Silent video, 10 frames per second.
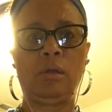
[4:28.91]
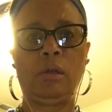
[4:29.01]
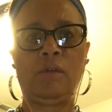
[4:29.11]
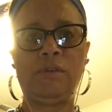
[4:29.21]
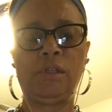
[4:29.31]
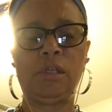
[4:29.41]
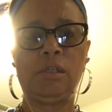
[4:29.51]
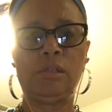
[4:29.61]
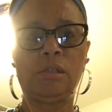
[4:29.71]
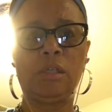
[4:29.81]

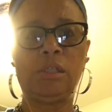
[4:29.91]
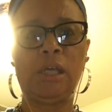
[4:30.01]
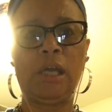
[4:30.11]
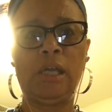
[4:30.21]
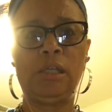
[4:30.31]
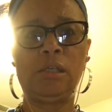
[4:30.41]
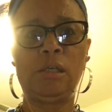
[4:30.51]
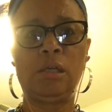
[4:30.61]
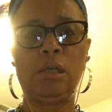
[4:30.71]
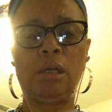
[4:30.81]
Everything's contained.
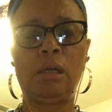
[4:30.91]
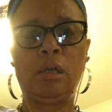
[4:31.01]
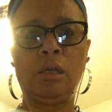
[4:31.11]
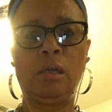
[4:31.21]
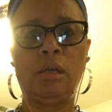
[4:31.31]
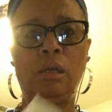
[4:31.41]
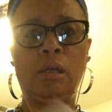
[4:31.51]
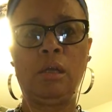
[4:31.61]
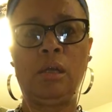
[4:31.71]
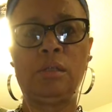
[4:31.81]

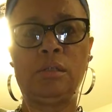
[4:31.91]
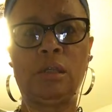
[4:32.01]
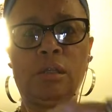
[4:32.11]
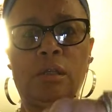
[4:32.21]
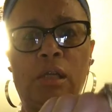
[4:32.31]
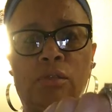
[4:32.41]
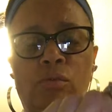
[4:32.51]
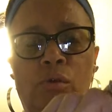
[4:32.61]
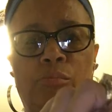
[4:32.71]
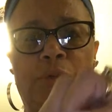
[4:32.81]
There's nothing that's
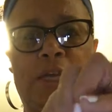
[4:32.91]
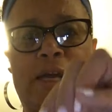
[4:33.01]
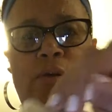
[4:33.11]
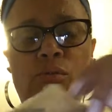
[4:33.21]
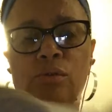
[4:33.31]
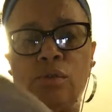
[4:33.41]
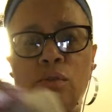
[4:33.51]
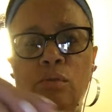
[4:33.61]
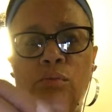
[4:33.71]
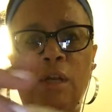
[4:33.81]
going to be out.
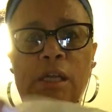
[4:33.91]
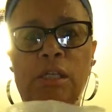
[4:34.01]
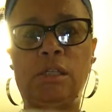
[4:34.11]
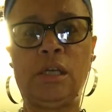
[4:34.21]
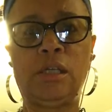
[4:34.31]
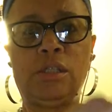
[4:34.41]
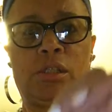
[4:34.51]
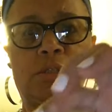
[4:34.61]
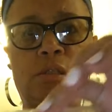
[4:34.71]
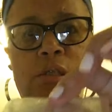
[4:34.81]
So when I get done, I just
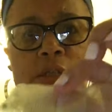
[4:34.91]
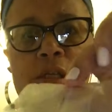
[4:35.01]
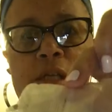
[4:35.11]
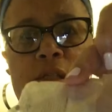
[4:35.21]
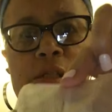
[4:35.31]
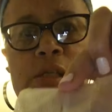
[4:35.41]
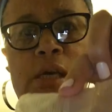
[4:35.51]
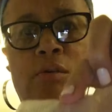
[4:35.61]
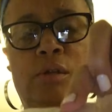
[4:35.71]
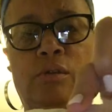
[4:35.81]
can take this
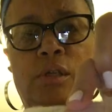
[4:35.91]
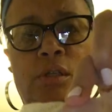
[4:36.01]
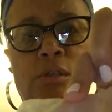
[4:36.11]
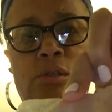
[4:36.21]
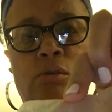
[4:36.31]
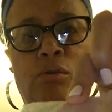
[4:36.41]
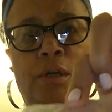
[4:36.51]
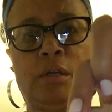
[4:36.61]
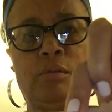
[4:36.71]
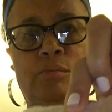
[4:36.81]
out and get
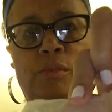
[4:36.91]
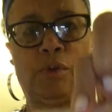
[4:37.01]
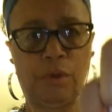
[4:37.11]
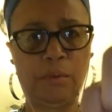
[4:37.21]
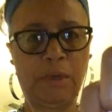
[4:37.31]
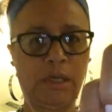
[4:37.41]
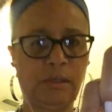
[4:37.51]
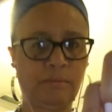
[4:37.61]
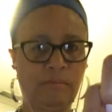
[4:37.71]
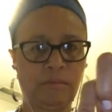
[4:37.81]
discarded, throw it away.
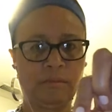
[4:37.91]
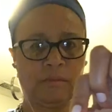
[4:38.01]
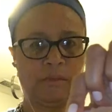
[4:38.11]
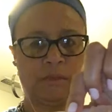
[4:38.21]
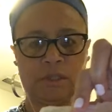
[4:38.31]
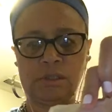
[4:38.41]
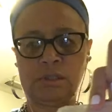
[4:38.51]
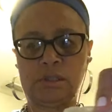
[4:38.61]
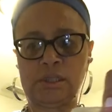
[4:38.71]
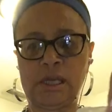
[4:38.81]
This is
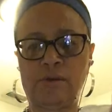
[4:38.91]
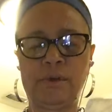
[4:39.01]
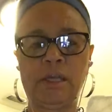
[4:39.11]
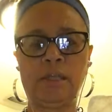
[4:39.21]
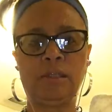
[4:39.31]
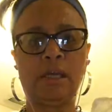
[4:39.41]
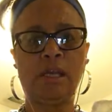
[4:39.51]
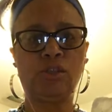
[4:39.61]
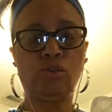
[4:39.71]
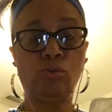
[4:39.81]
the Zatarain that
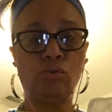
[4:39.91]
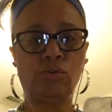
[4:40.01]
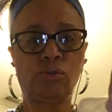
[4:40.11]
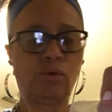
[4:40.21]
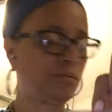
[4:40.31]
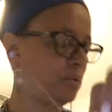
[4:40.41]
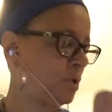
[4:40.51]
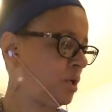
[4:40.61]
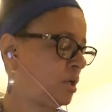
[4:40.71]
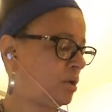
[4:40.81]
has no salt.
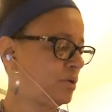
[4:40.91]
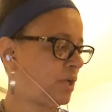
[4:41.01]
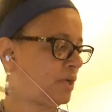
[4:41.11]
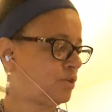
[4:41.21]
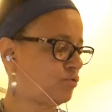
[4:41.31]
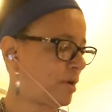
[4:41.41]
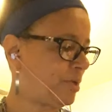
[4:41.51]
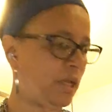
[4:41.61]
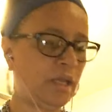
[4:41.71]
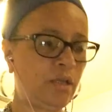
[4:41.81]
Okay, I'm
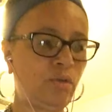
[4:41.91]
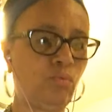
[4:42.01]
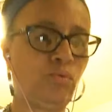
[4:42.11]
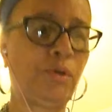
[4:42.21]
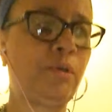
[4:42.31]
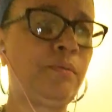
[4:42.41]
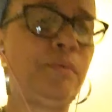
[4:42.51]
dropping that in the water.